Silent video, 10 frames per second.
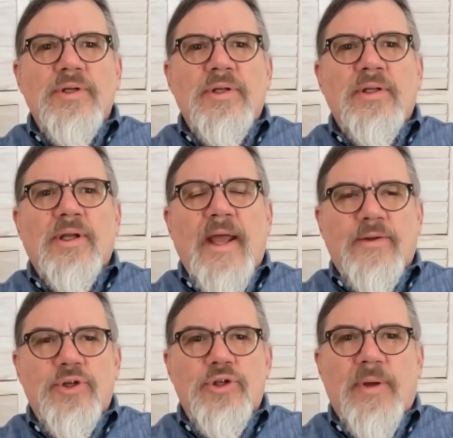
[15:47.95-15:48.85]
in the
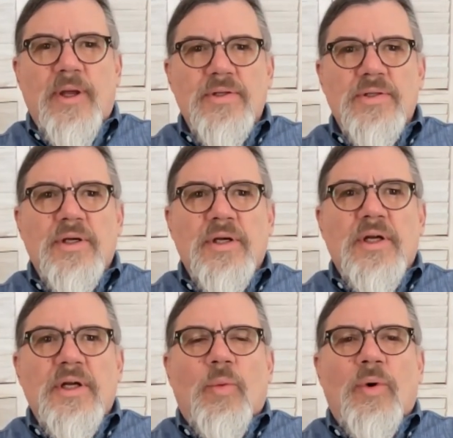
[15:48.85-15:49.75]
cancer space.
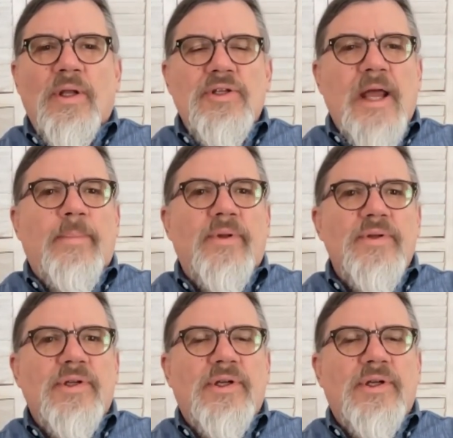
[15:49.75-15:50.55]
One example is the